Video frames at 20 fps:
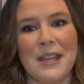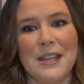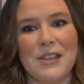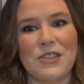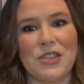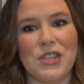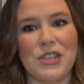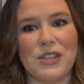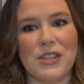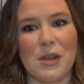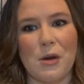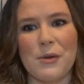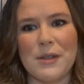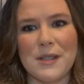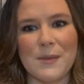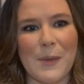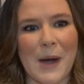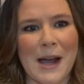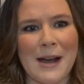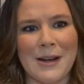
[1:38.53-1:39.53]
She's so
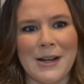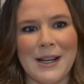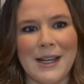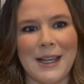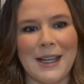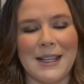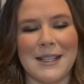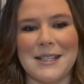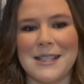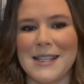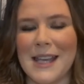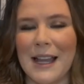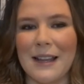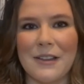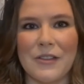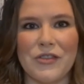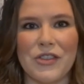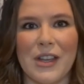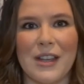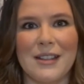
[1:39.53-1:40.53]
inspiring and
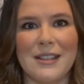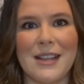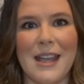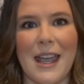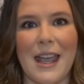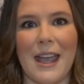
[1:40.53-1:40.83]
intelligent,